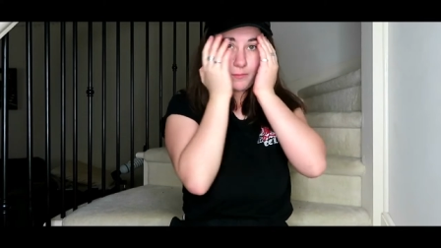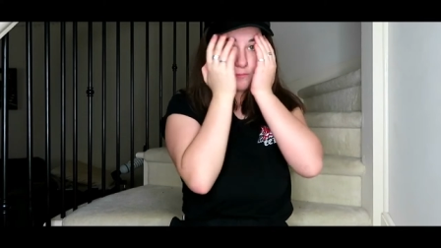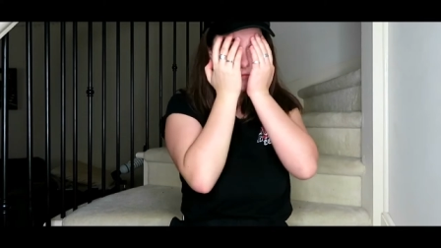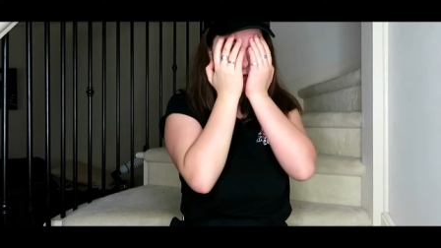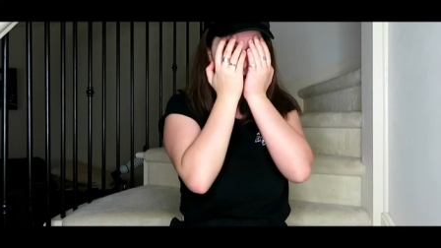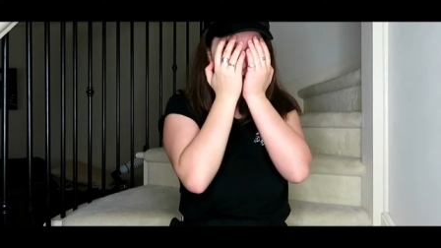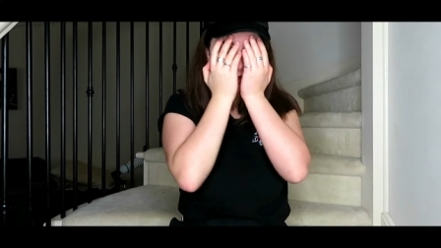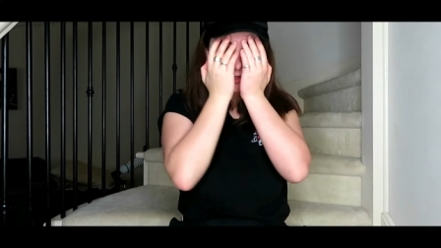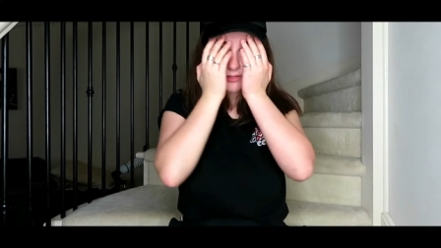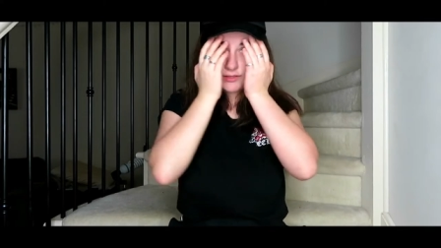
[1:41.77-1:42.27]

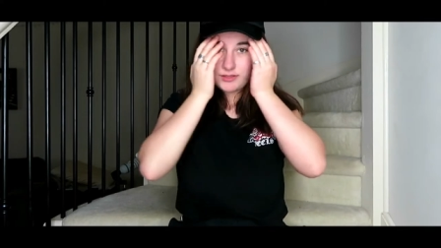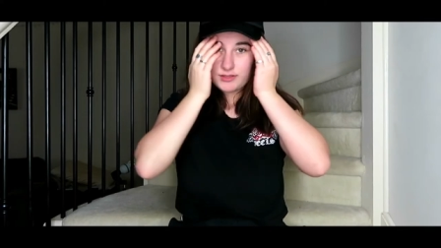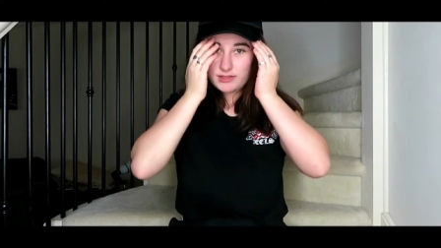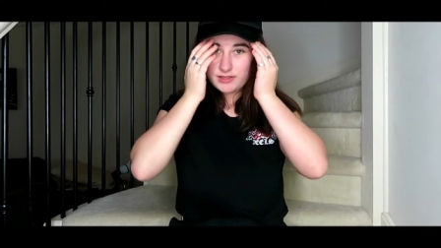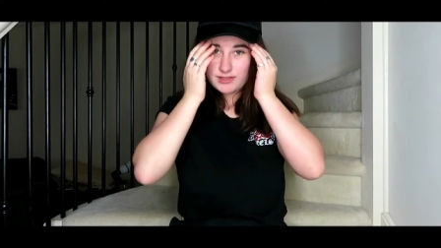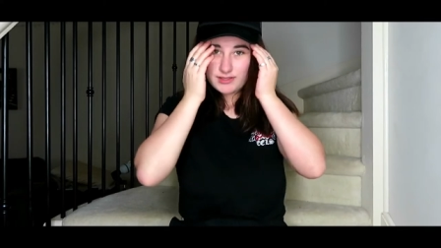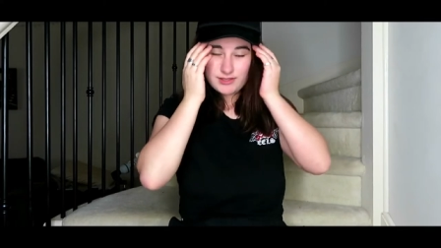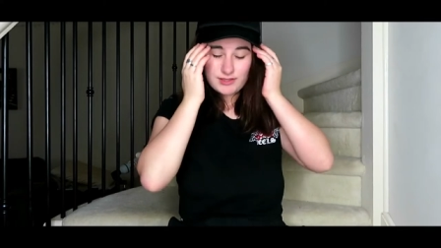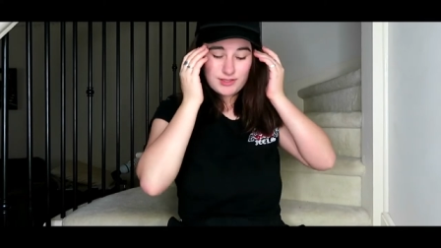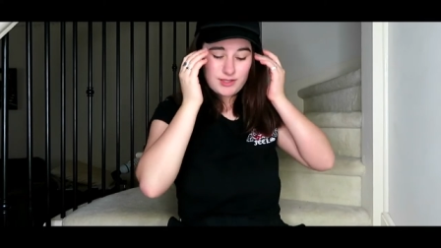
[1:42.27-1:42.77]

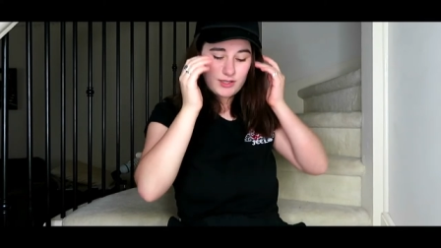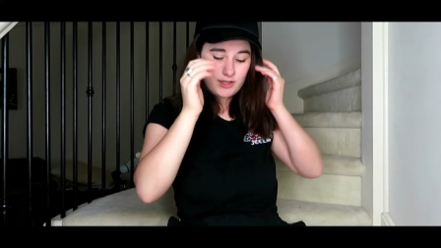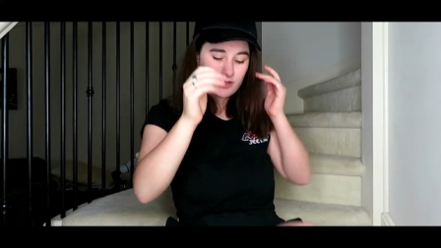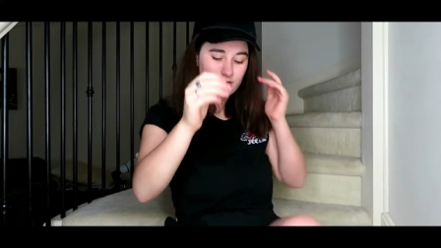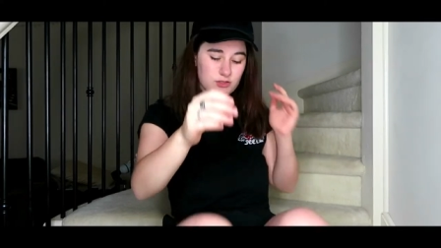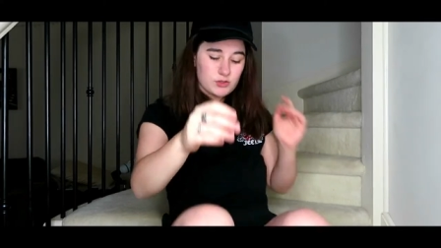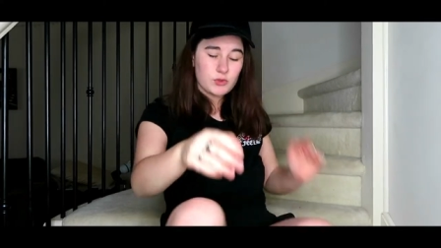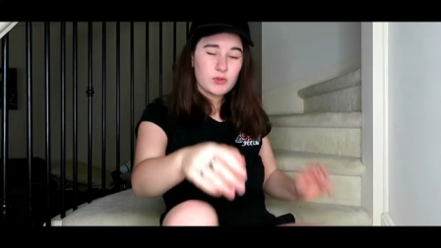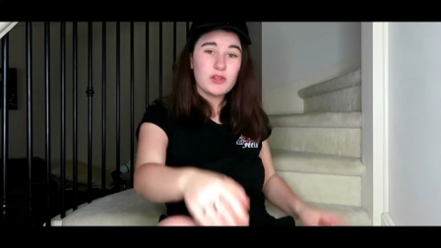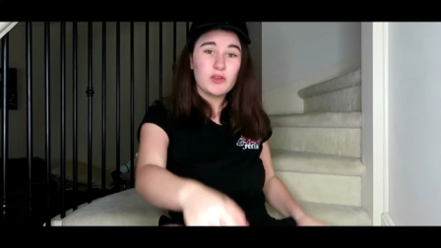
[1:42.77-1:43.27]
unmask,
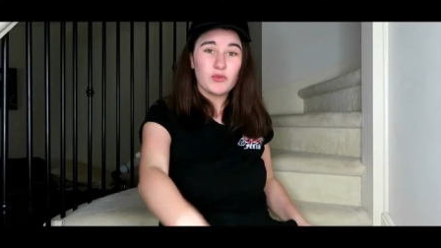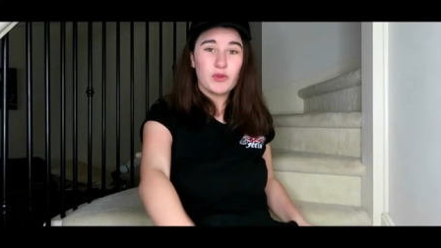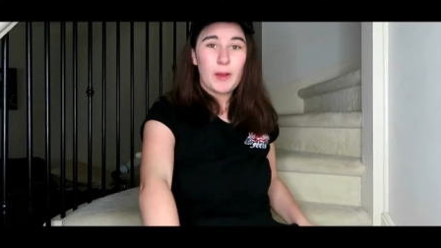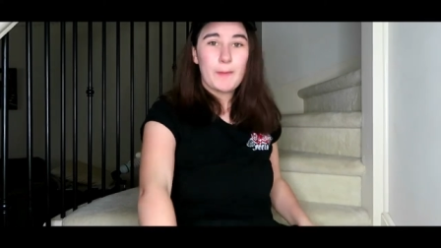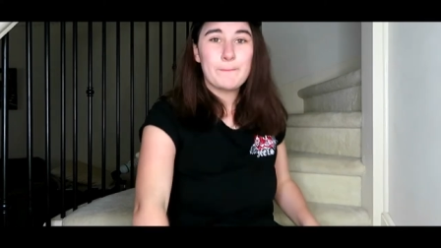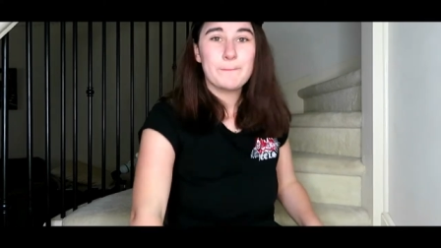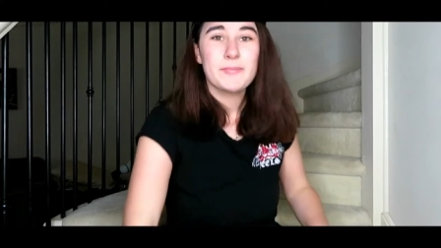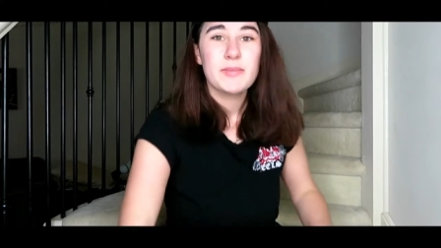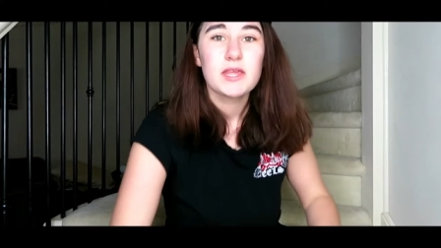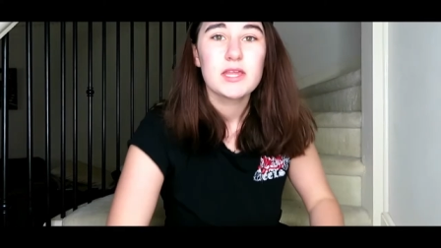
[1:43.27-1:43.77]
and show
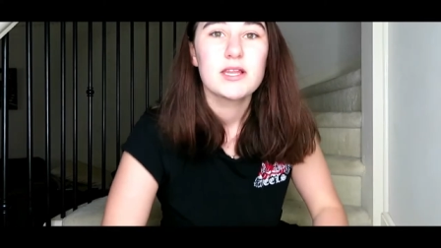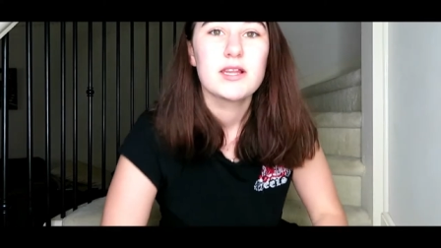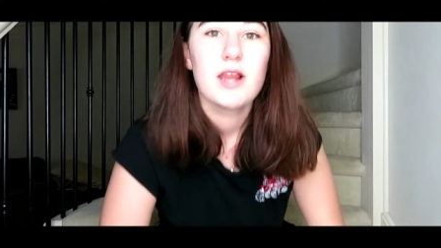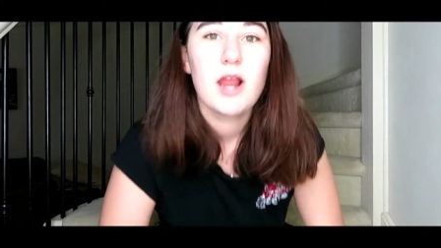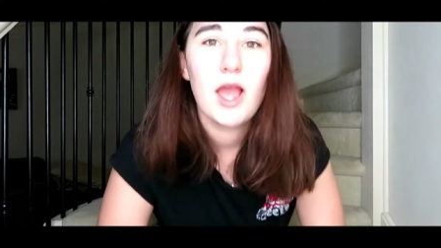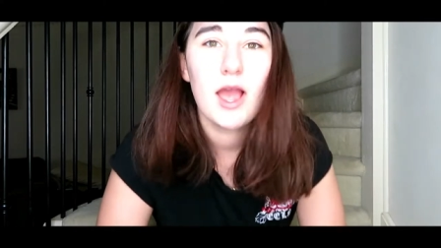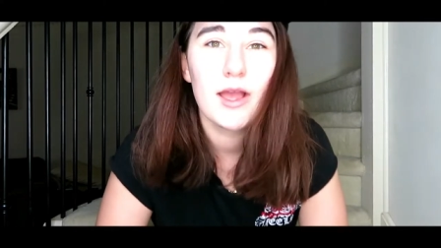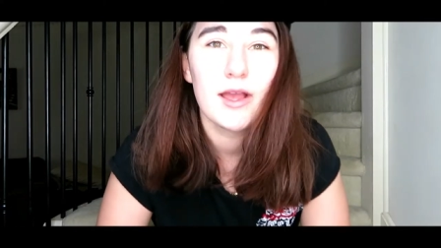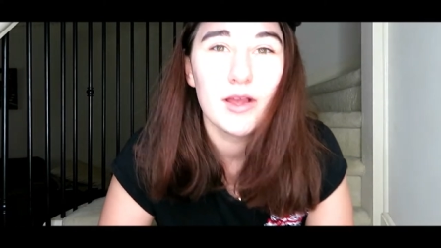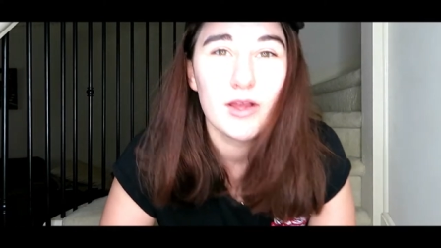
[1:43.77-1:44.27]
the real
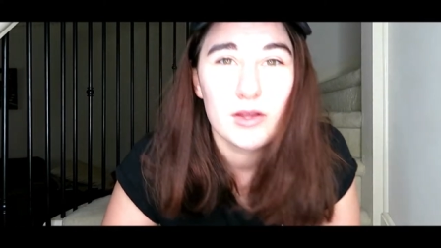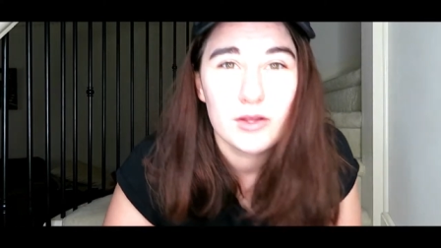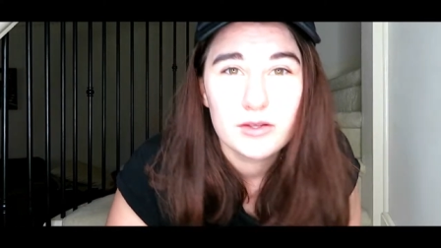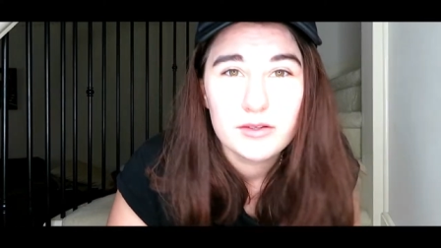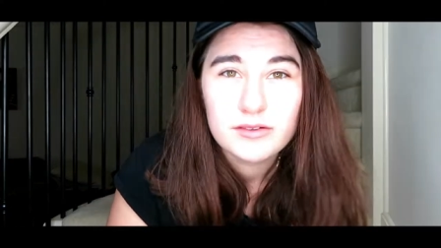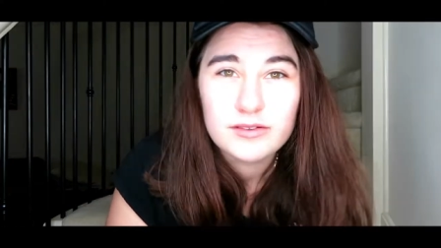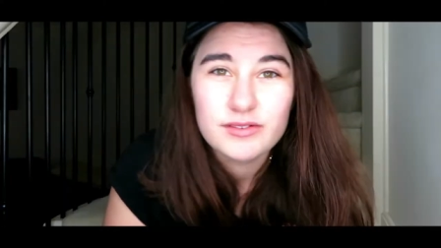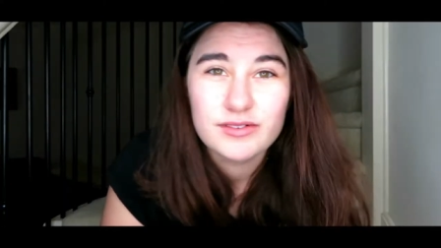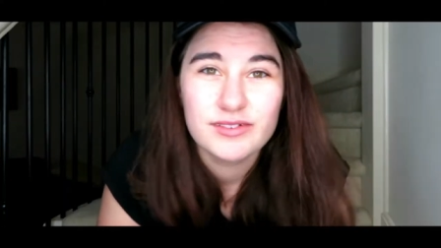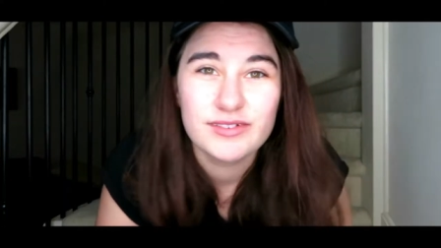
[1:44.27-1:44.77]
me
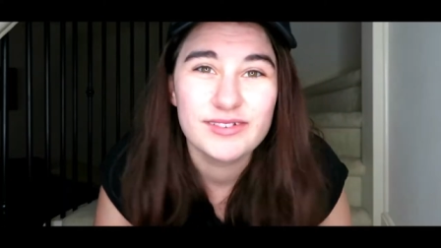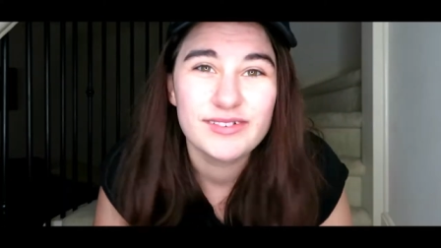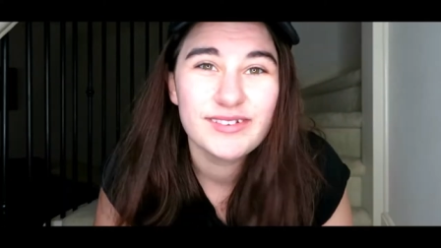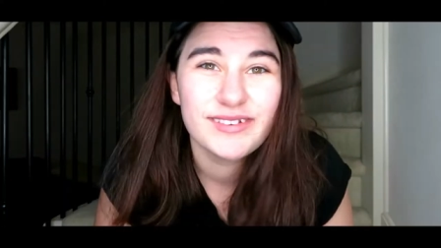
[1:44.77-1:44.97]
now,